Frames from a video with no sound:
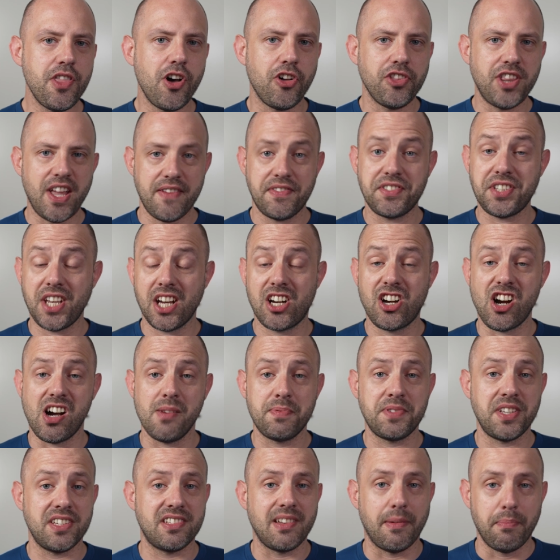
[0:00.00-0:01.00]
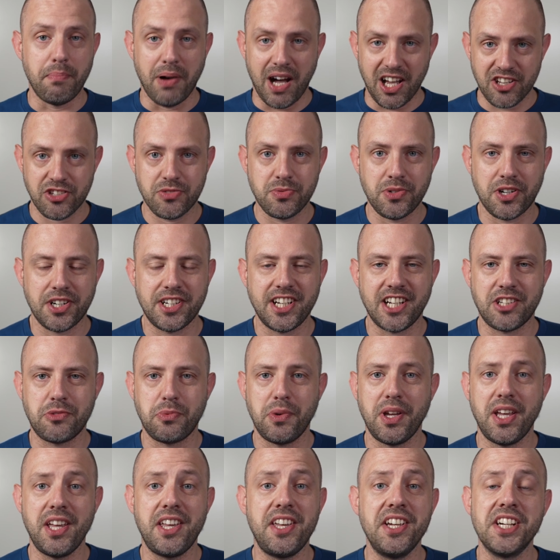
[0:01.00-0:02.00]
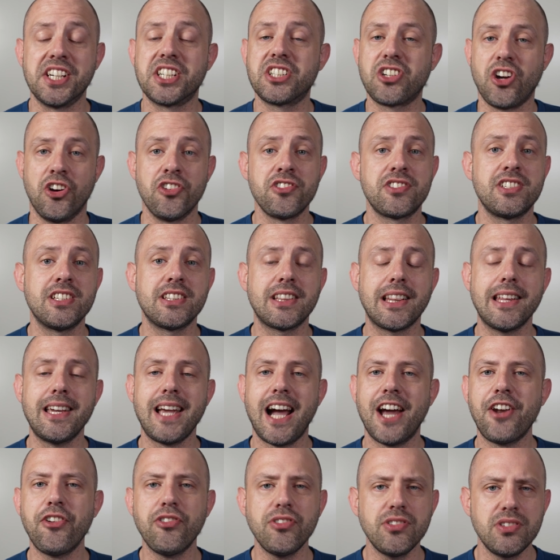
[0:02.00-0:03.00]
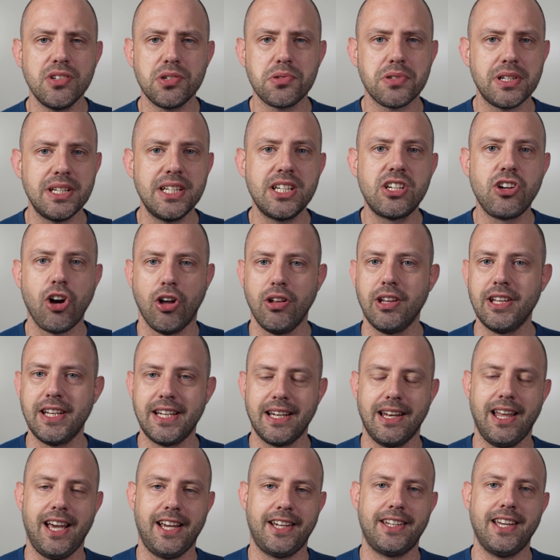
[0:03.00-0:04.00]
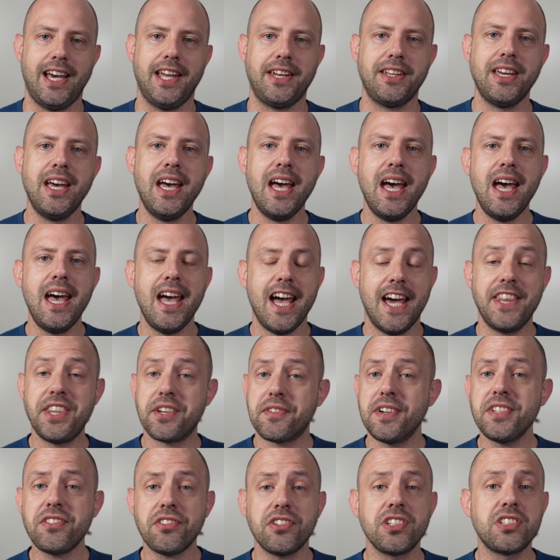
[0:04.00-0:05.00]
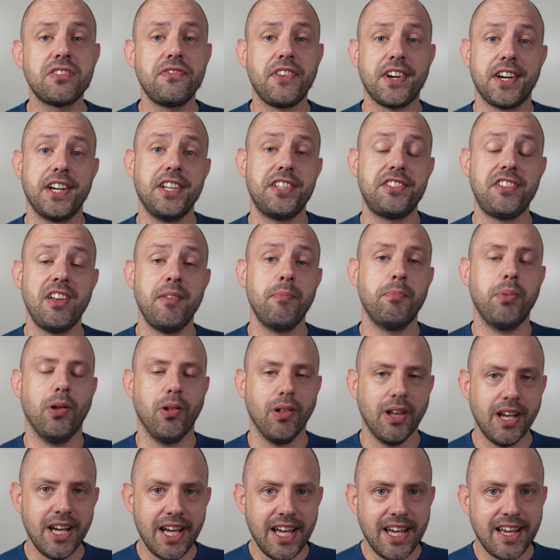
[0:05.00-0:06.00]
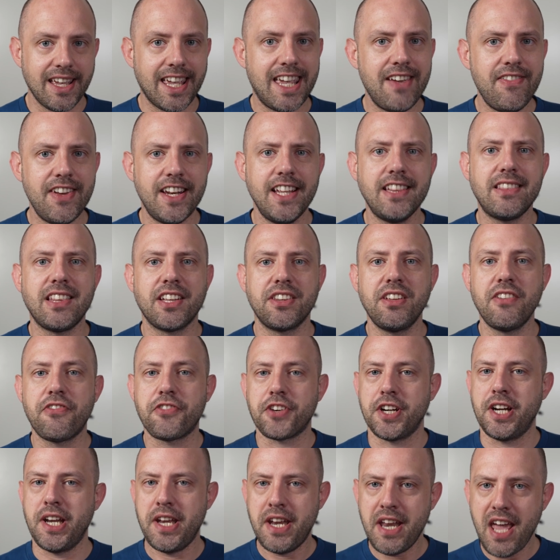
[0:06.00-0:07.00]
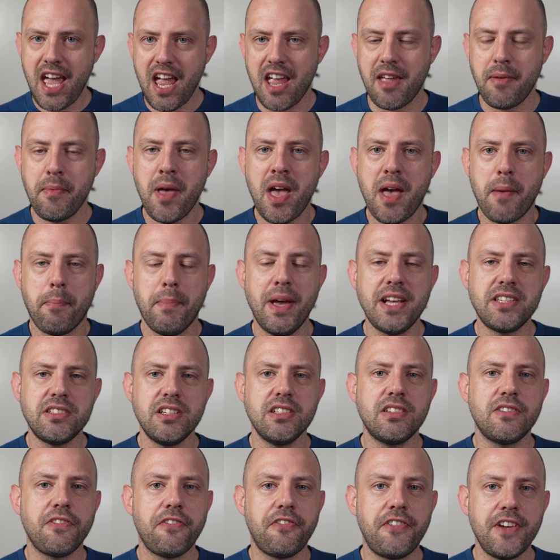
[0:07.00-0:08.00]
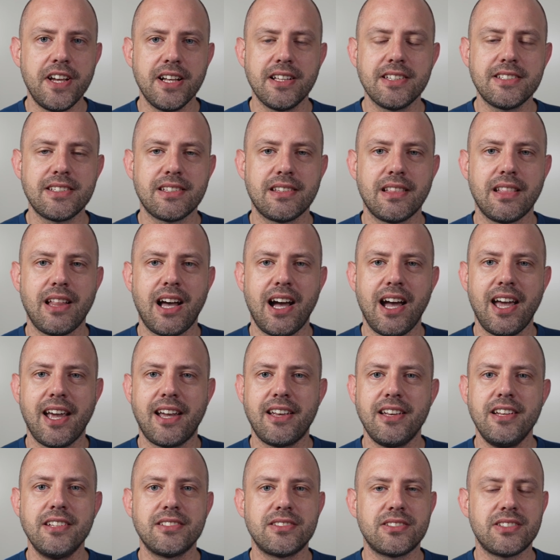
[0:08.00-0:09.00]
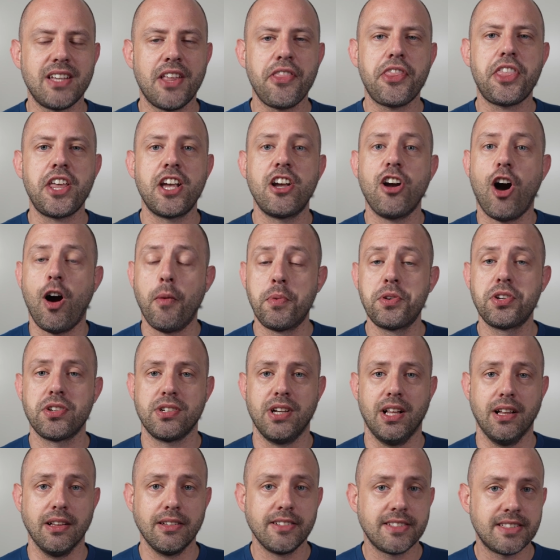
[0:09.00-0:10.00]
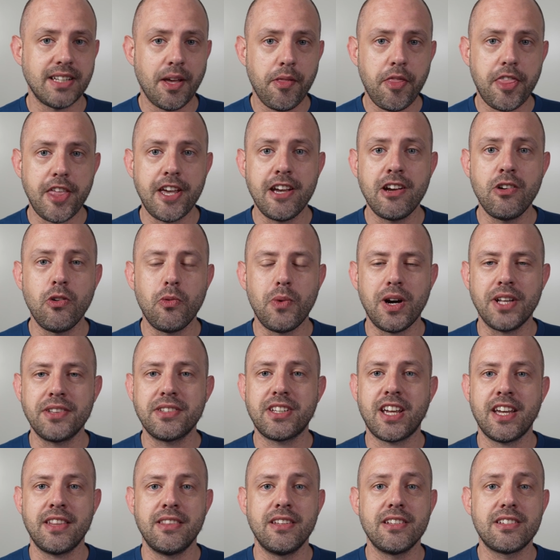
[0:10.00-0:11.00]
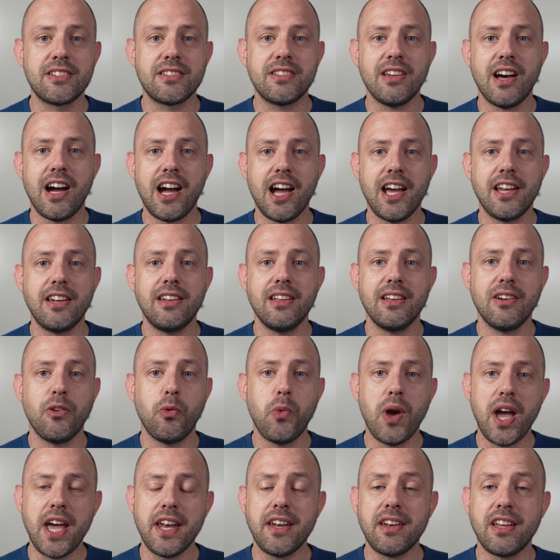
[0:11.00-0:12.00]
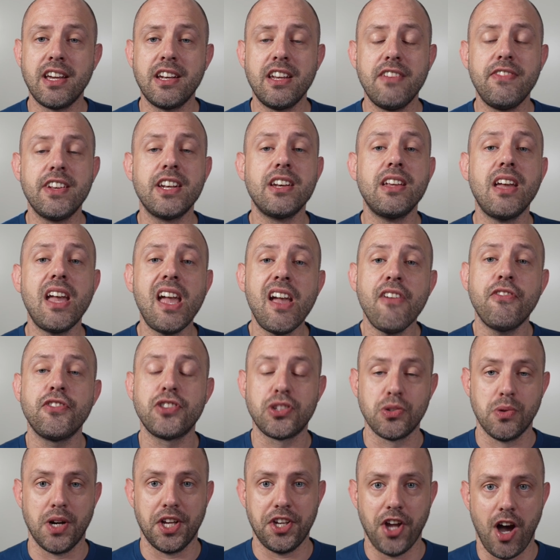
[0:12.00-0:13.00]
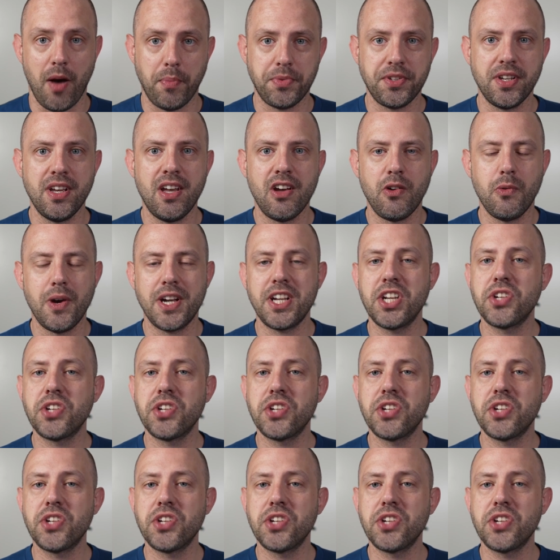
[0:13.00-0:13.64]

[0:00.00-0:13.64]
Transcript: though DevSecOps is a buzzword that we hear constantly, I don't usually call it like that. And the reason is very simple. Giving it a different name makes it feels like it's something optional, something one can decide when and even if to adopt, when